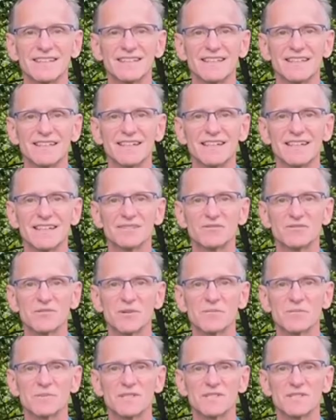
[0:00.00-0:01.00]
And
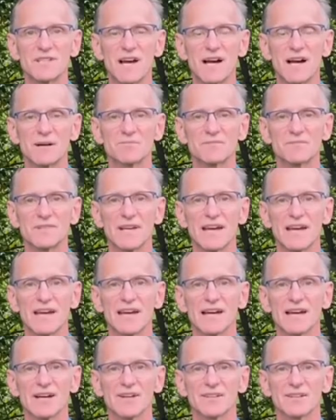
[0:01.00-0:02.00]
from the top
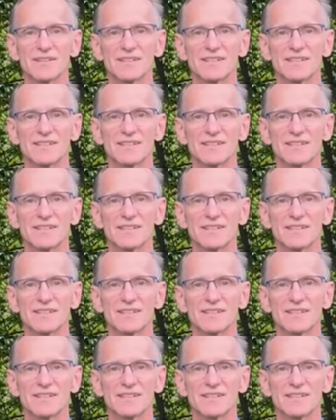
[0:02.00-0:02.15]
down.